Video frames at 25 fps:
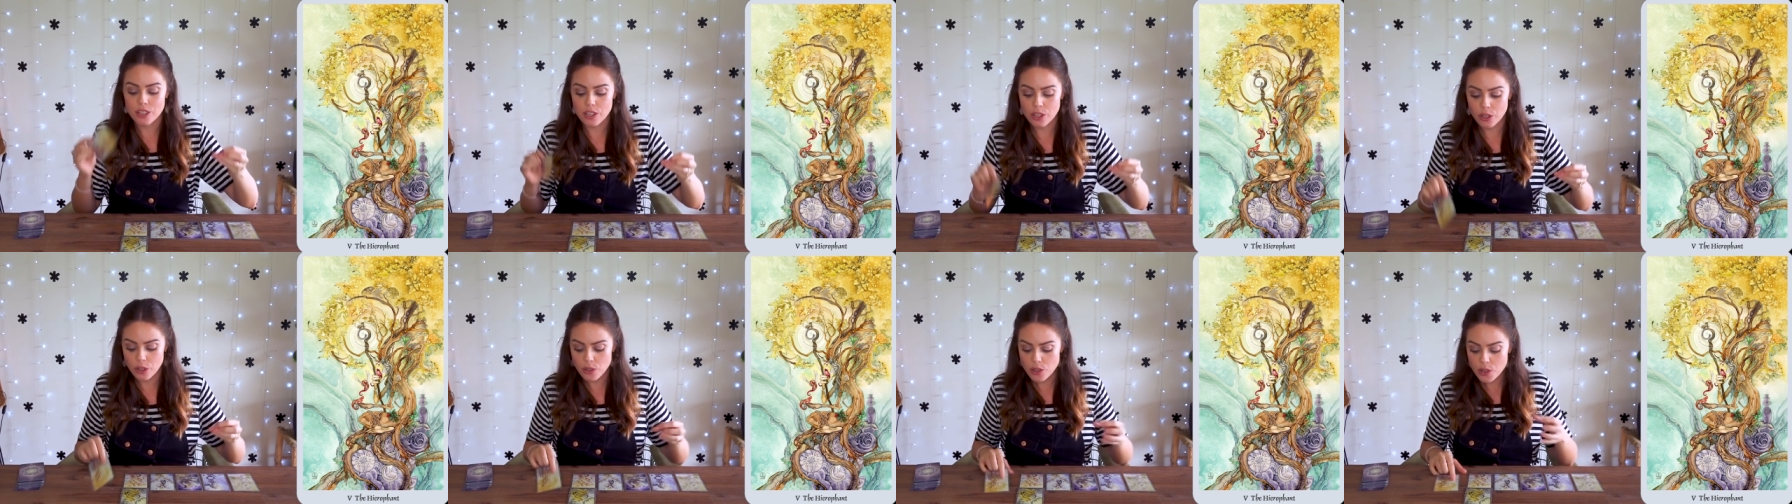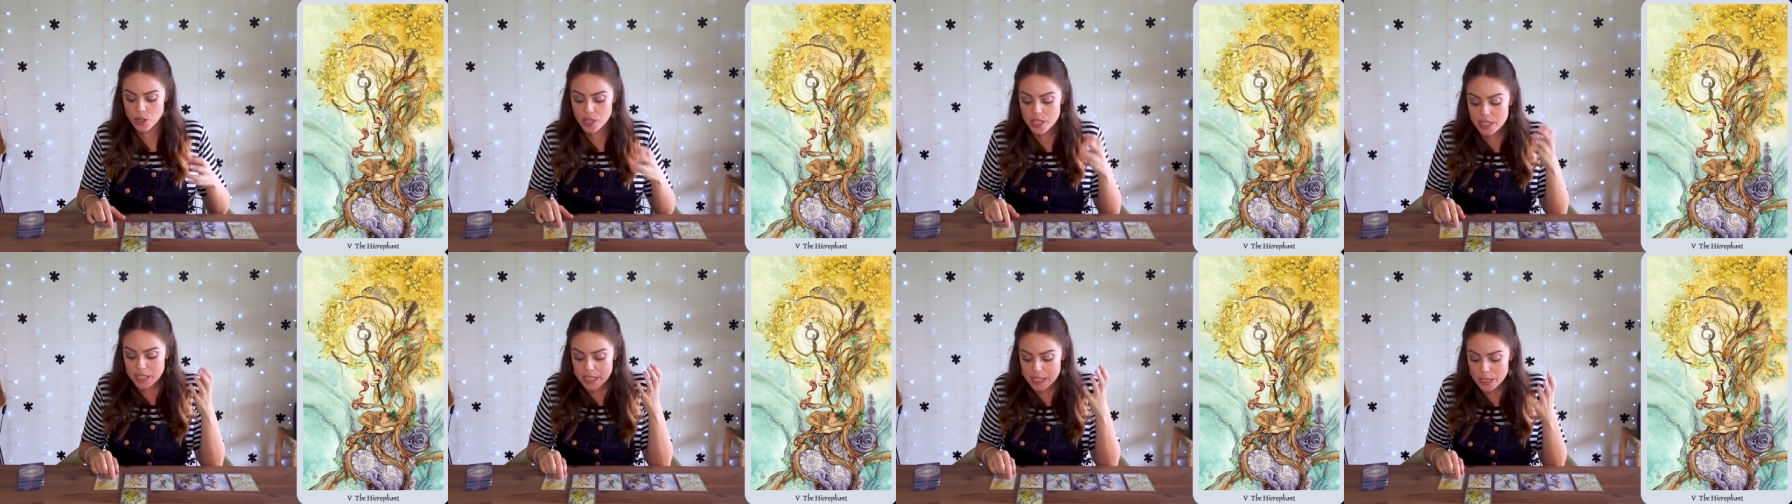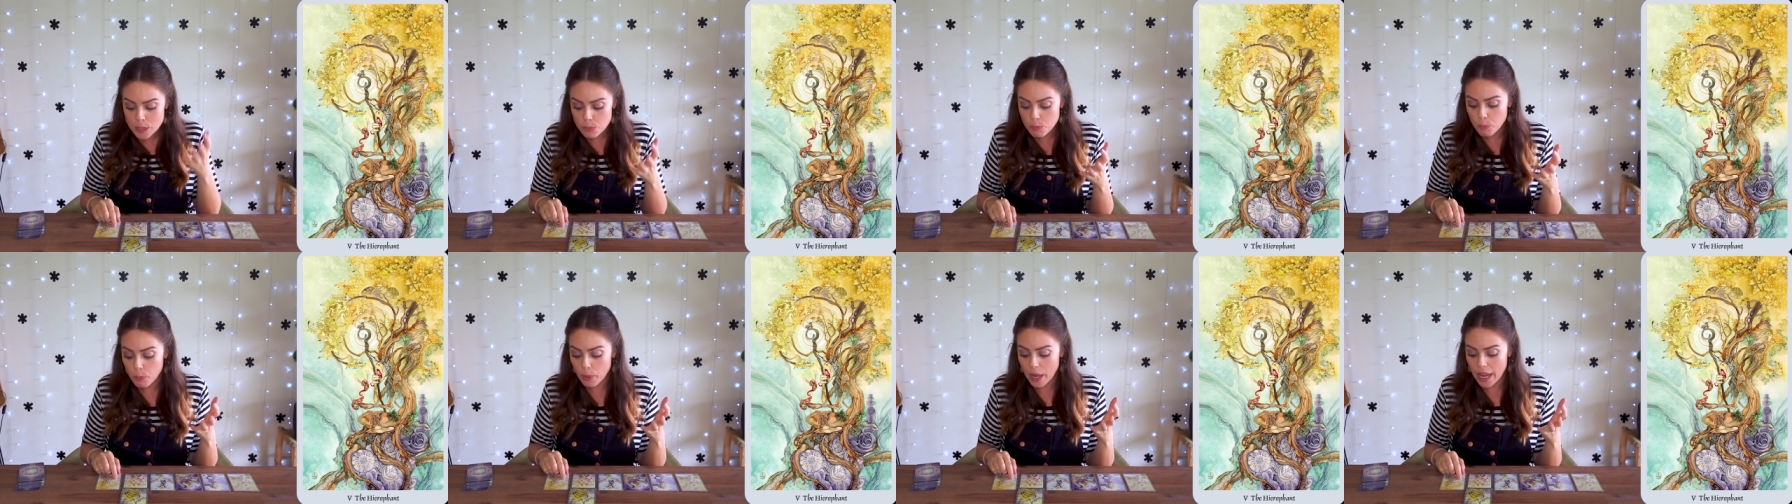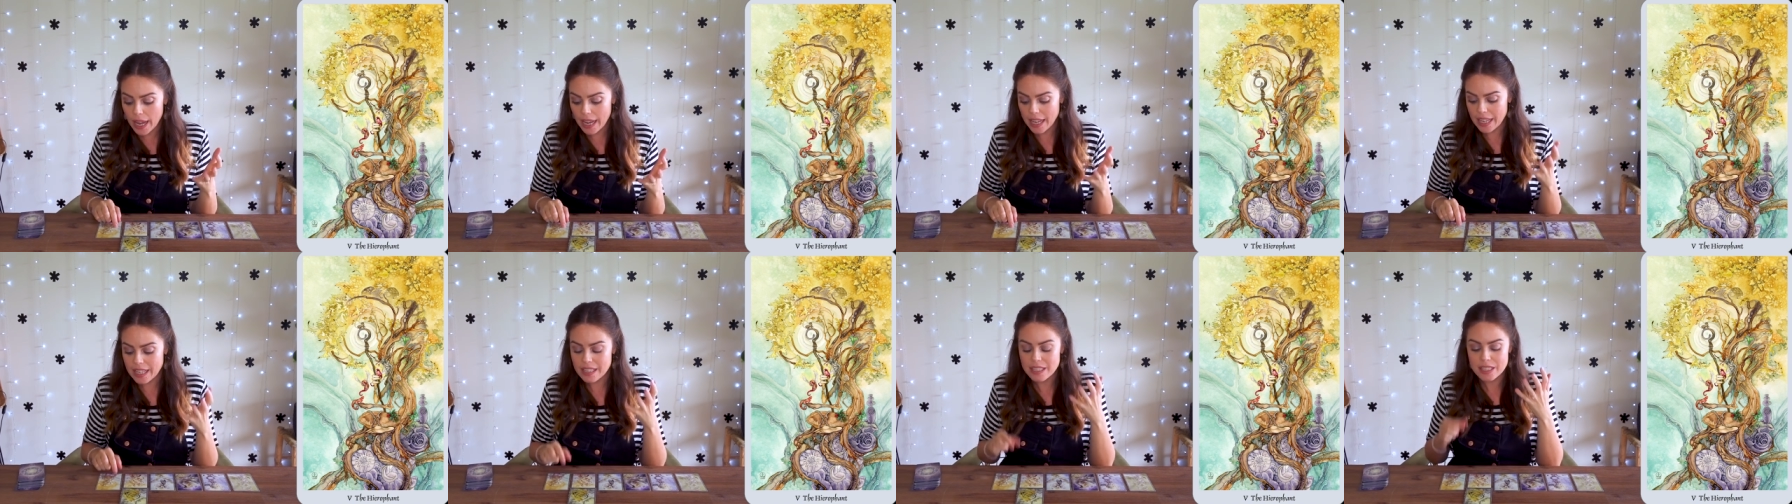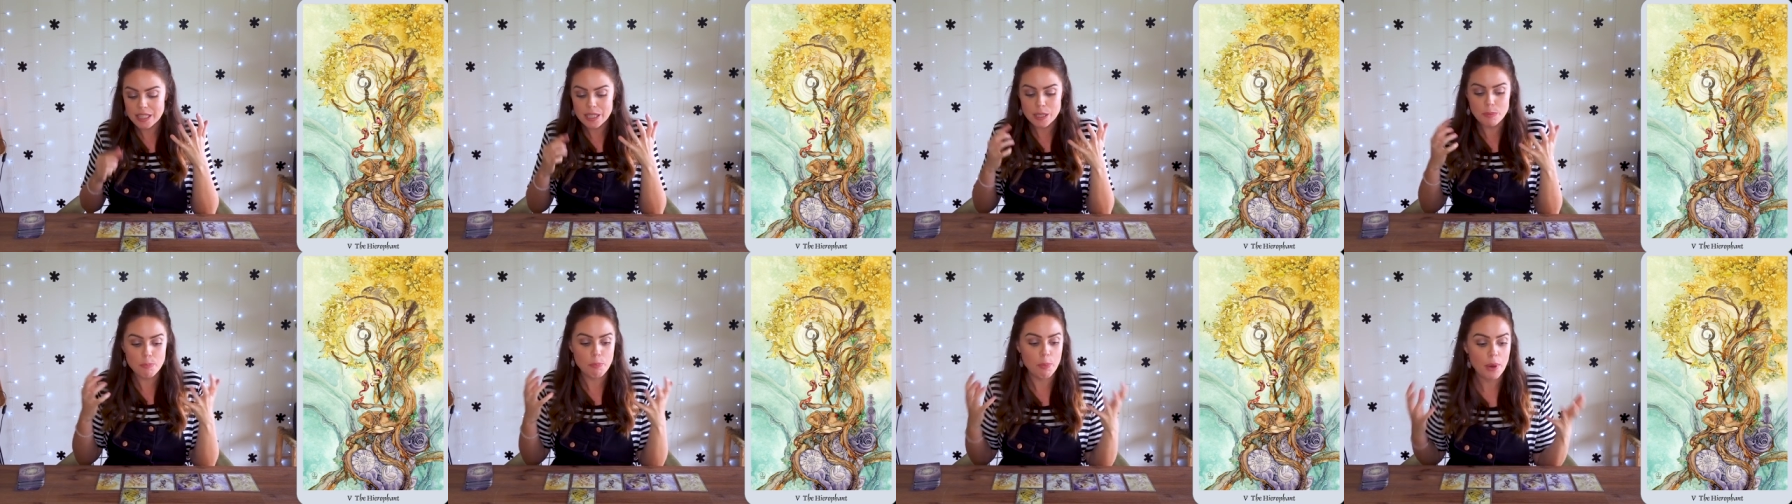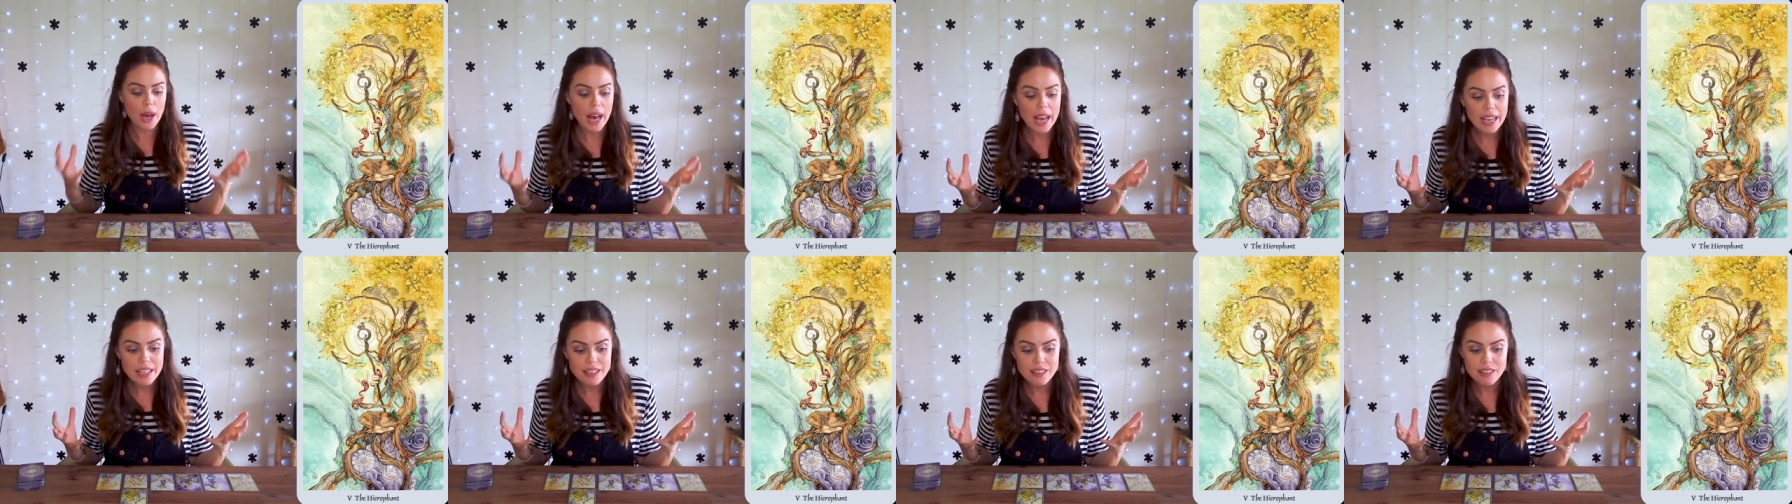You know, you could
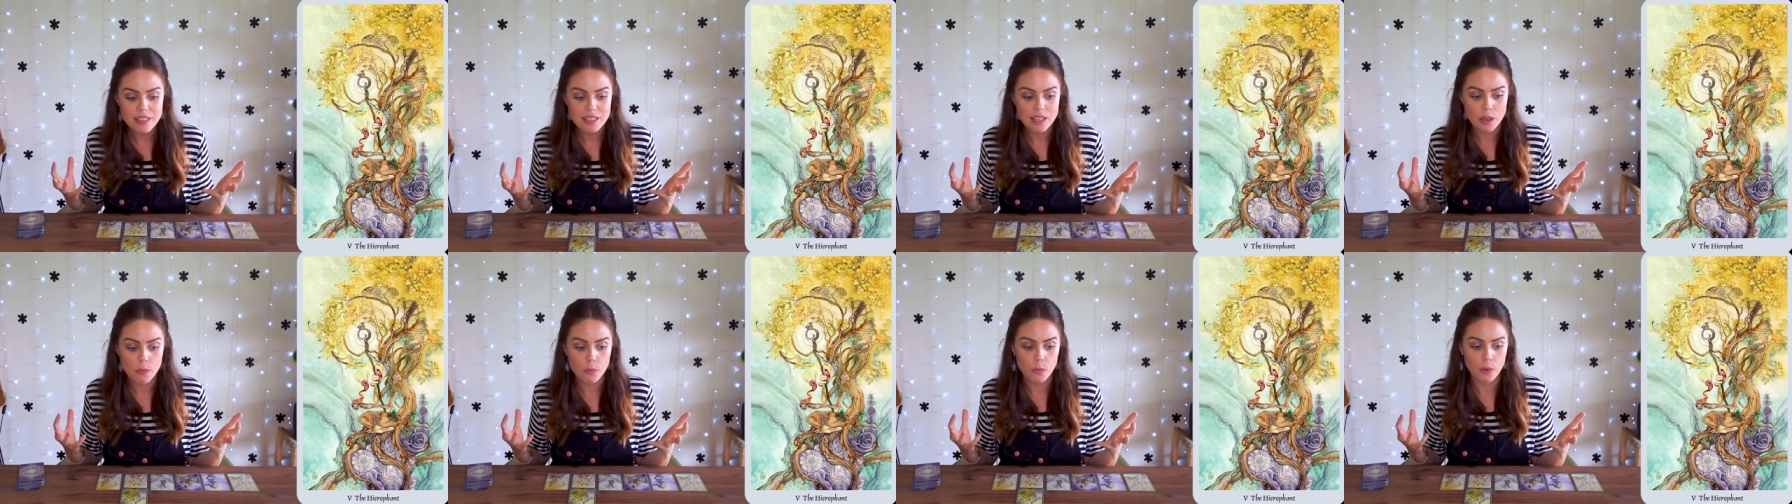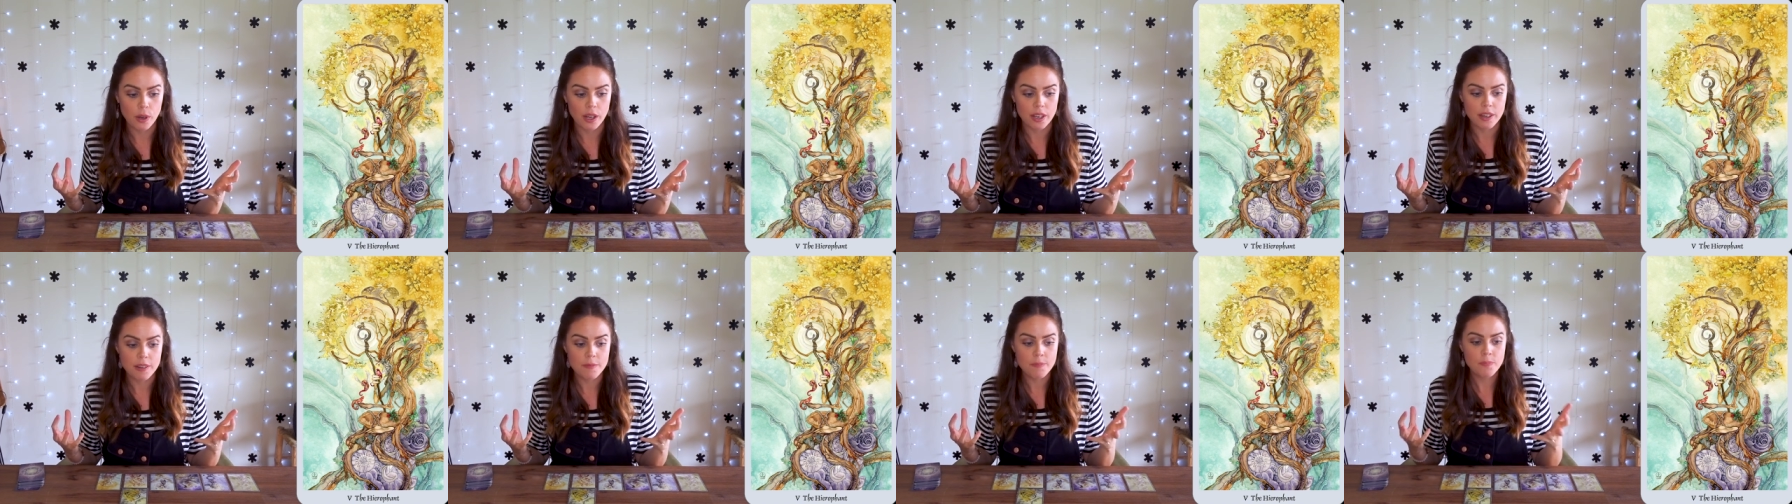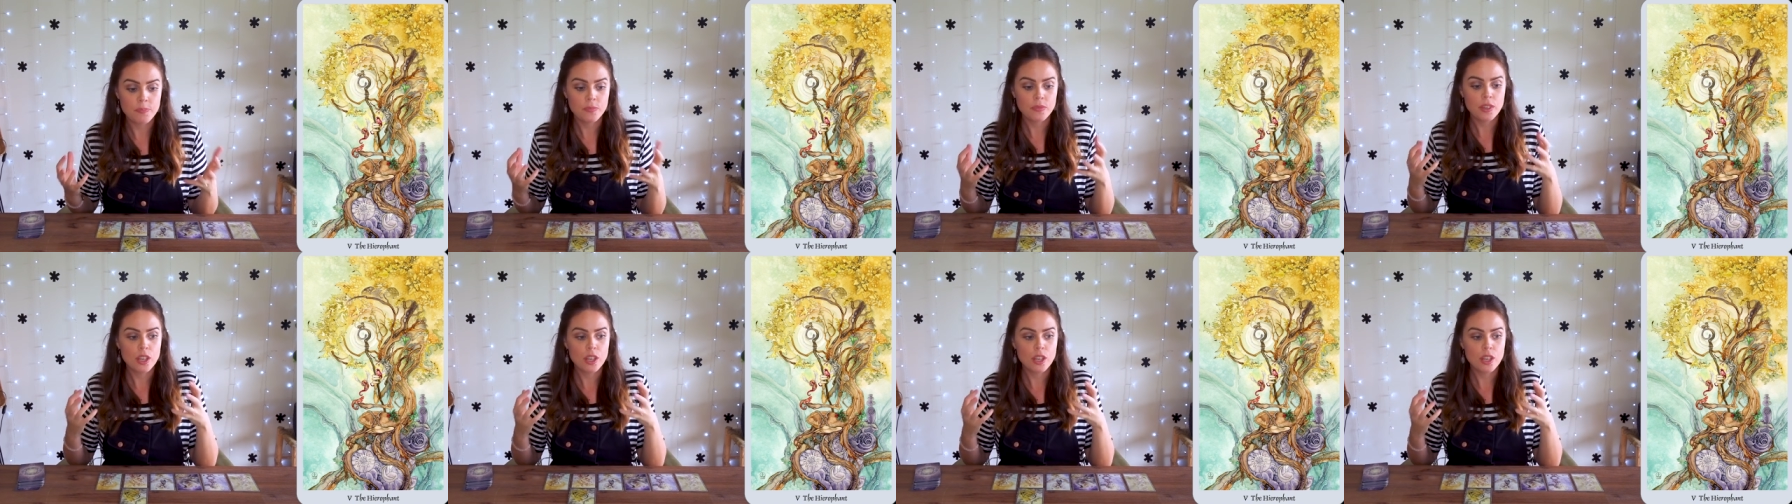inspire someone